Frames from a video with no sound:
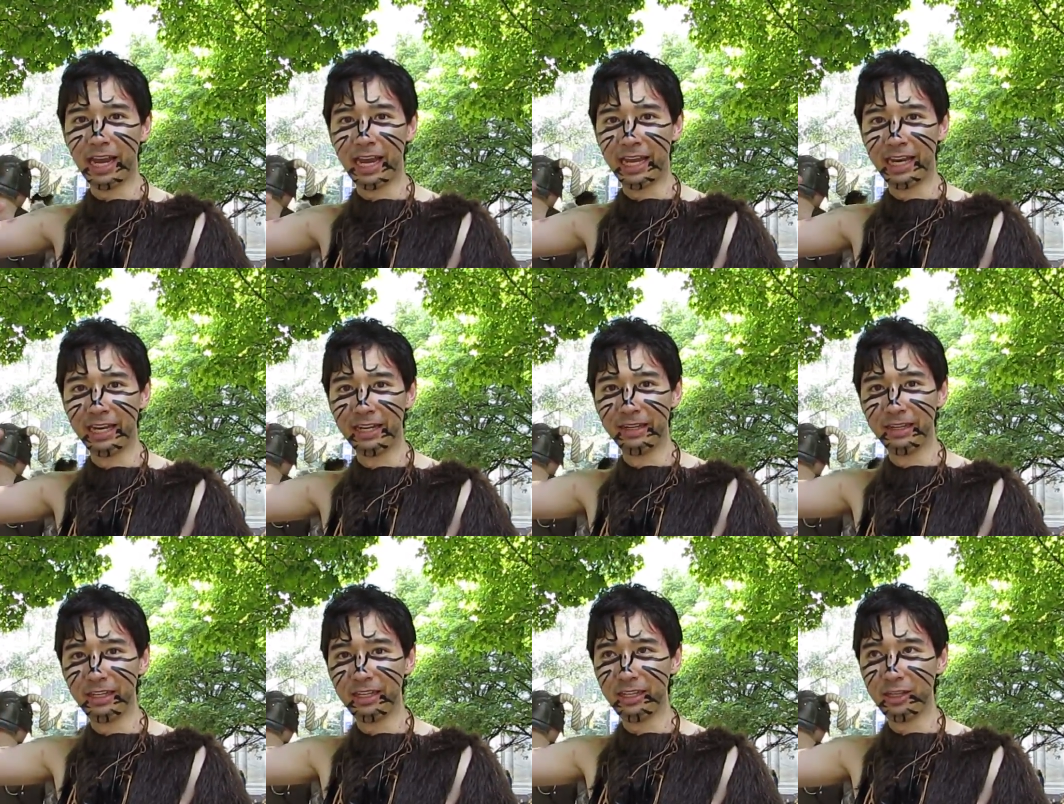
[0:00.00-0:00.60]

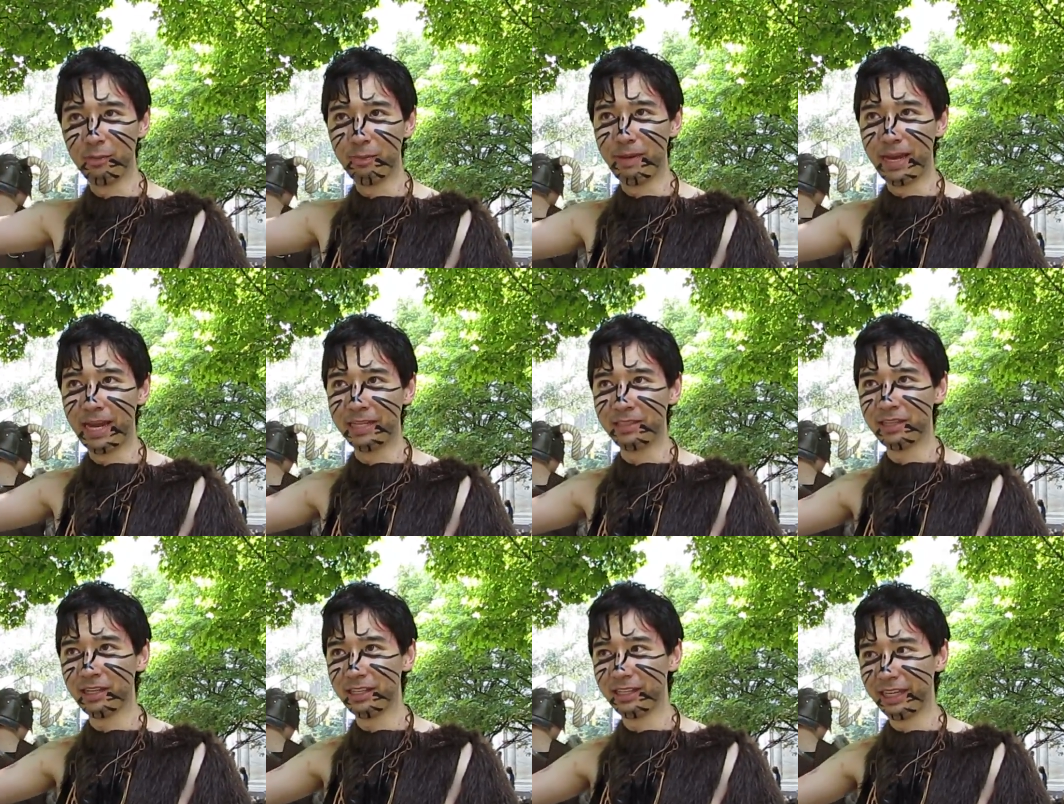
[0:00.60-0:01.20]
and you
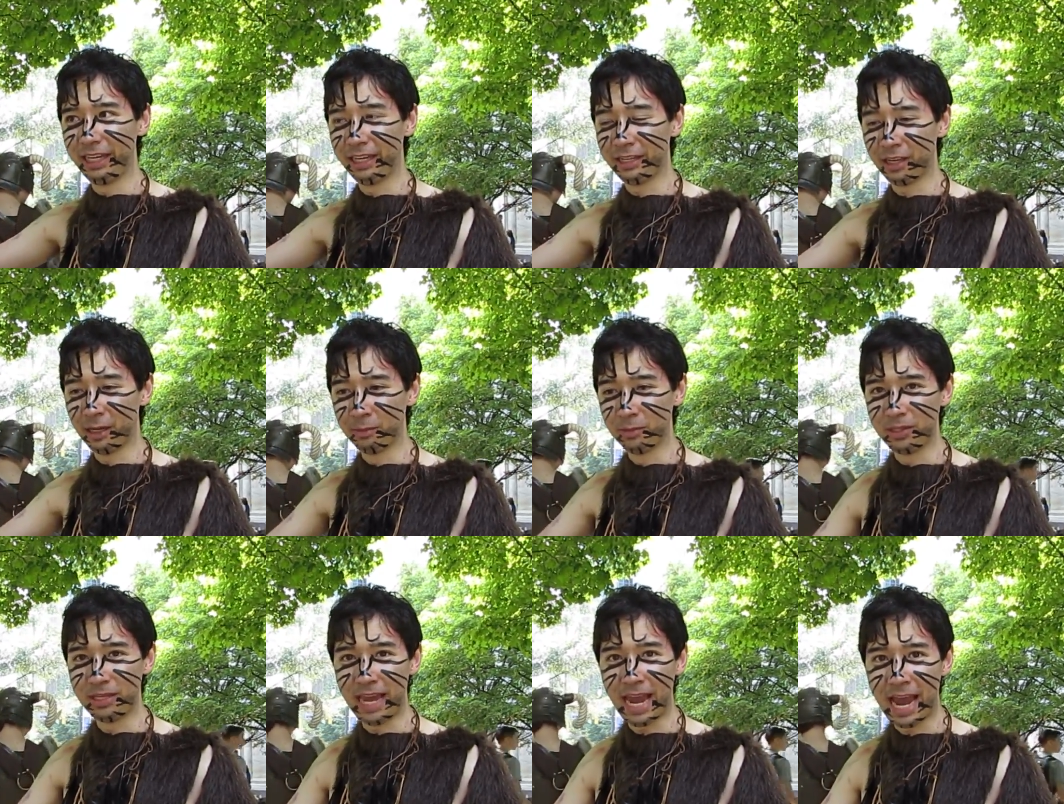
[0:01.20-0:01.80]
basically, it
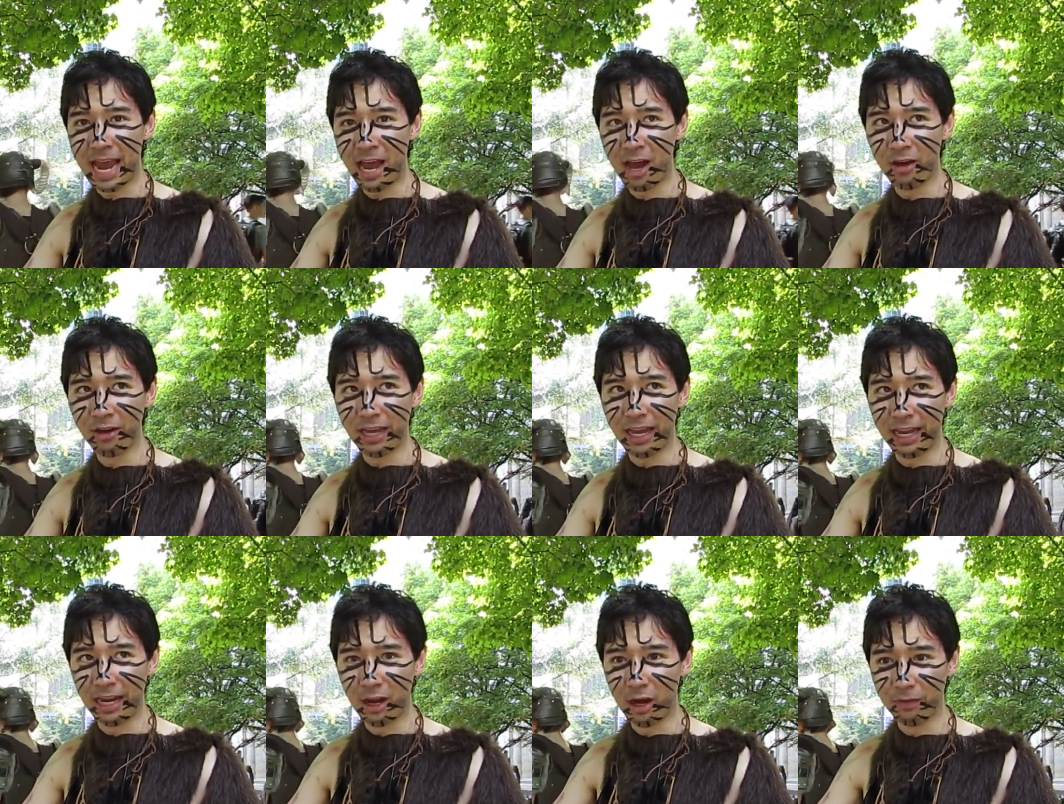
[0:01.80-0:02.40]
comes
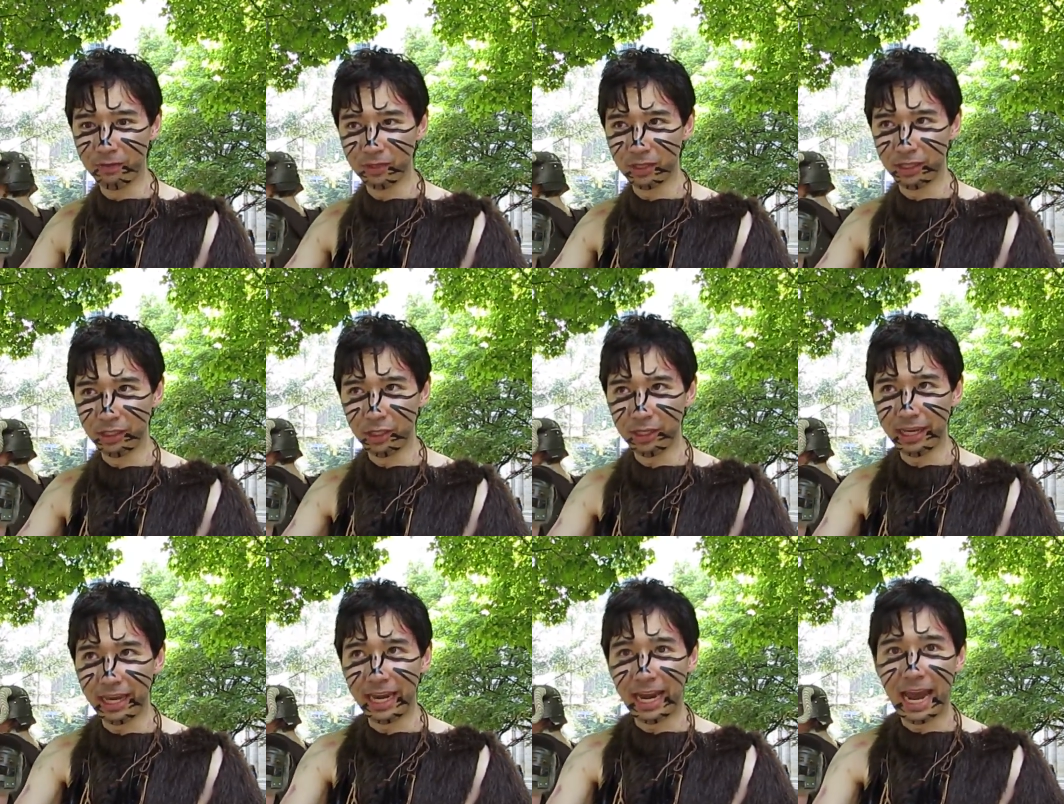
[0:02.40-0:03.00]
down, and all of a
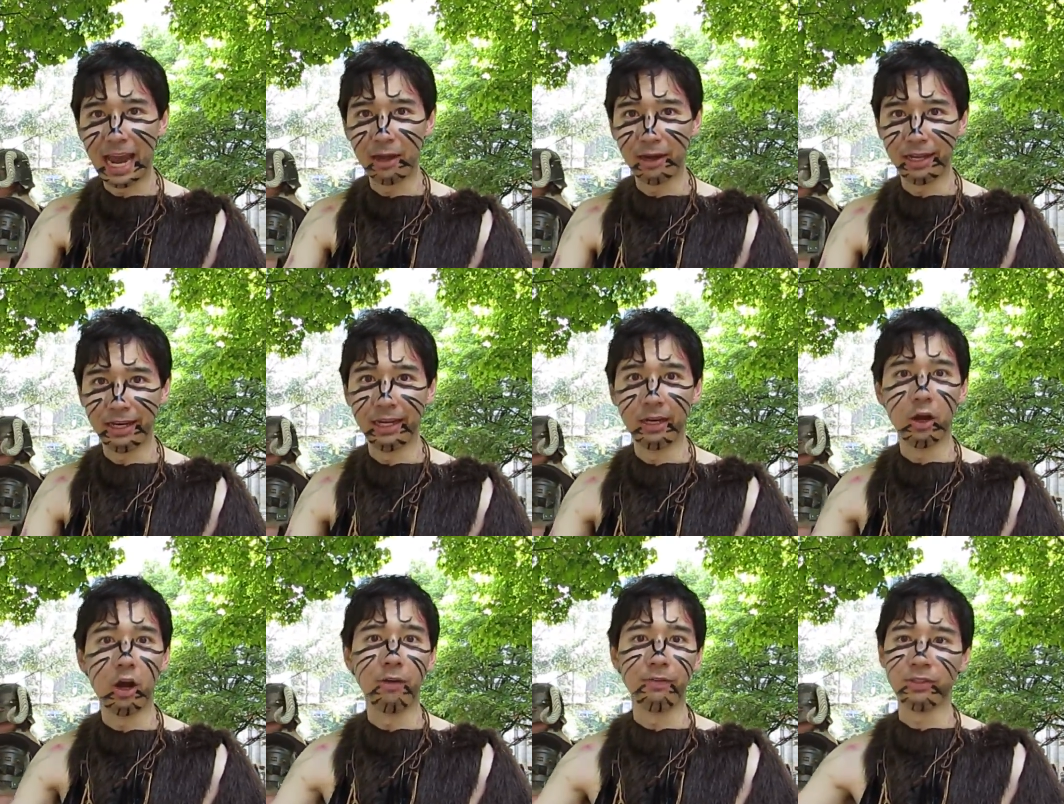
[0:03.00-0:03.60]
sudden you get out, and
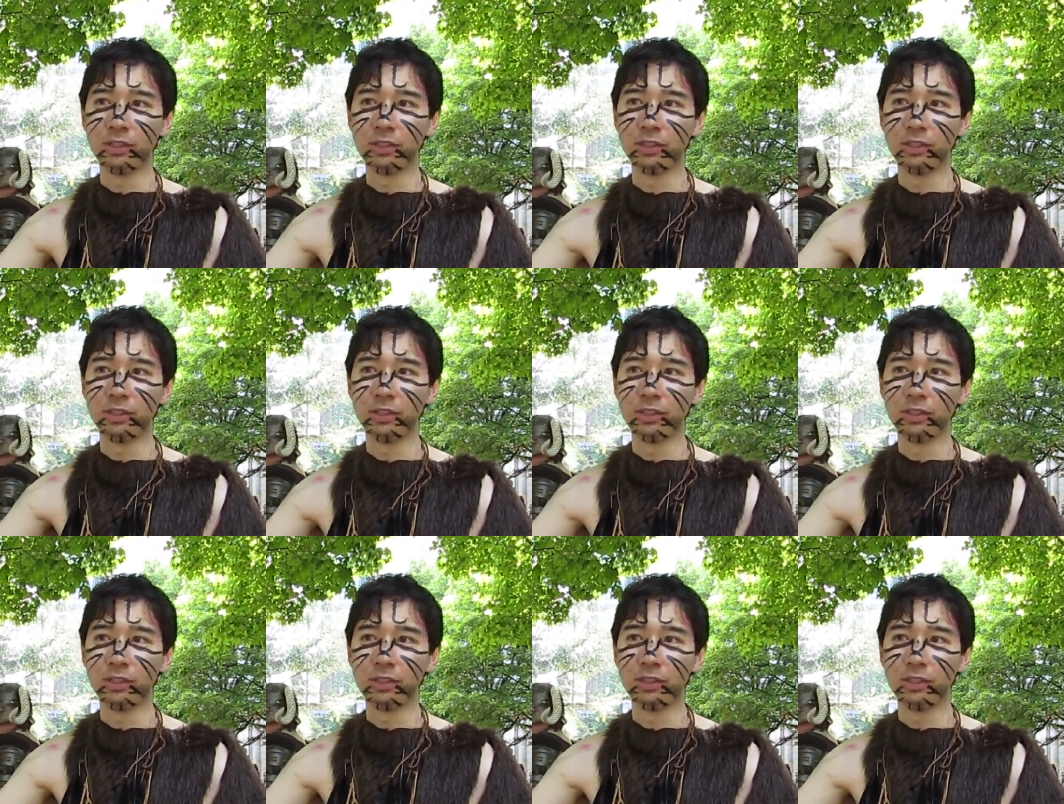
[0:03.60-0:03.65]
then all of a